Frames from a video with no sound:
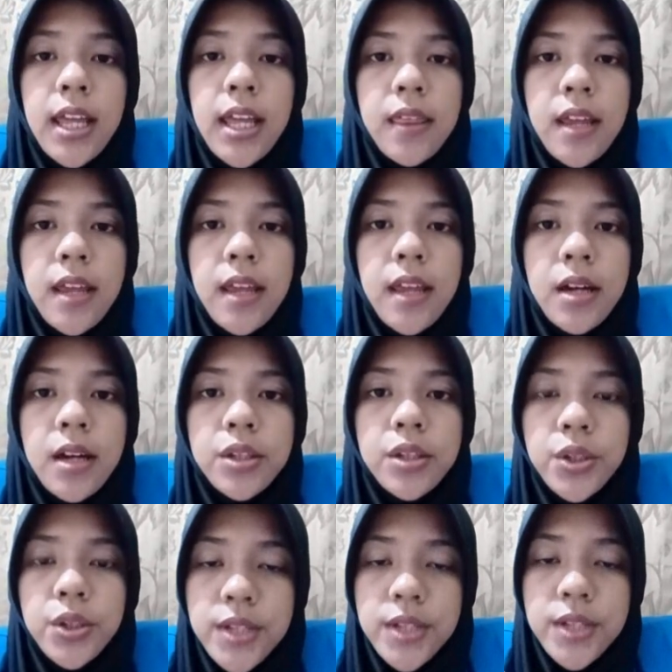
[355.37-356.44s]
their
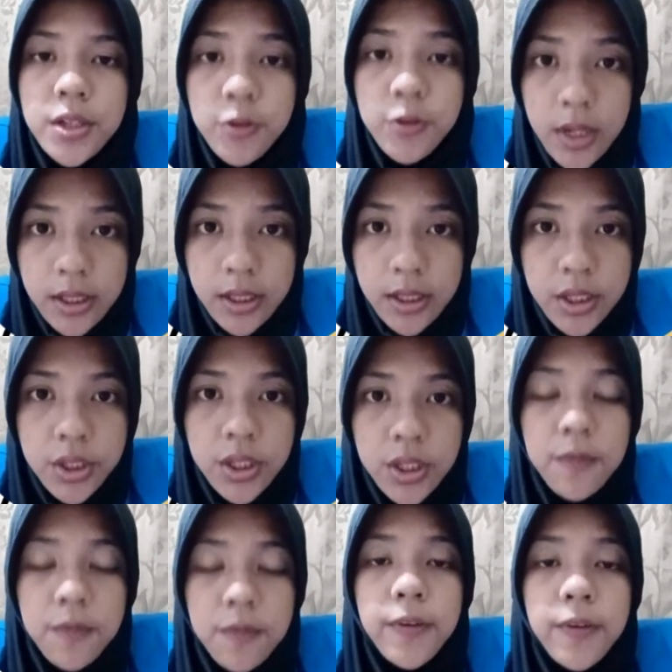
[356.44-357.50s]
chosen
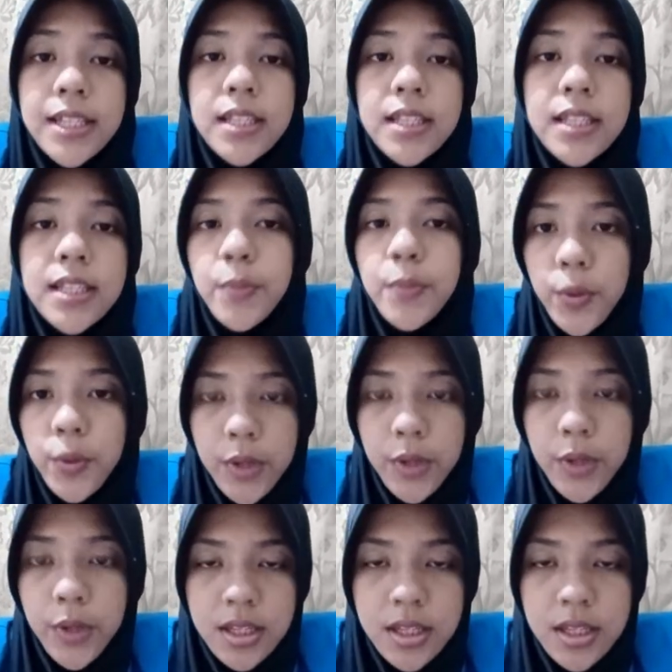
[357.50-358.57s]
strategy fits the
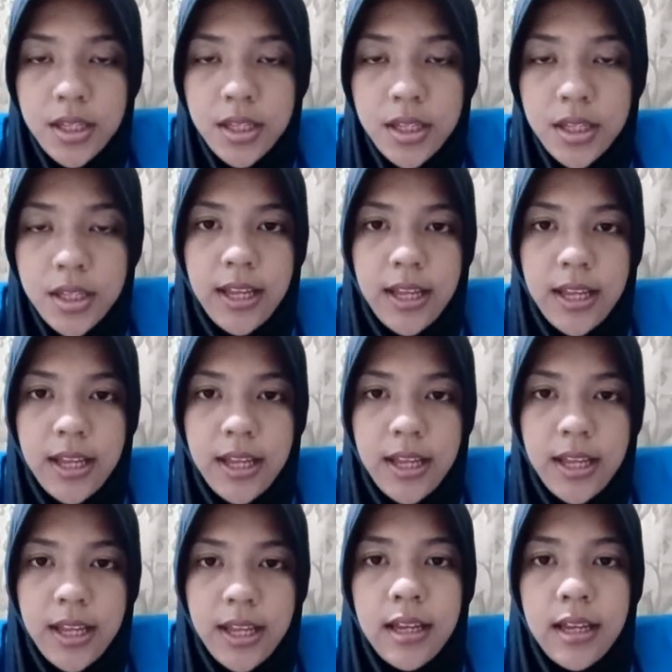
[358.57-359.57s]
purpose of the task.